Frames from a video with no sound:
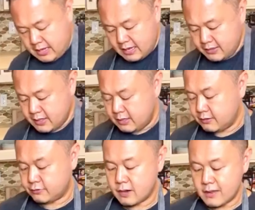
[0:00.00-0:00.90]
And then,
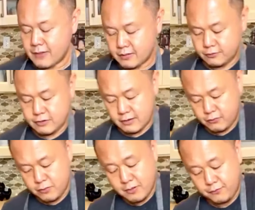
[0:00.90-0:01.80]
so I've had this jackfruit
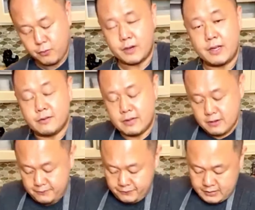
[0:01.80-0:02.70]
for about 4 days now.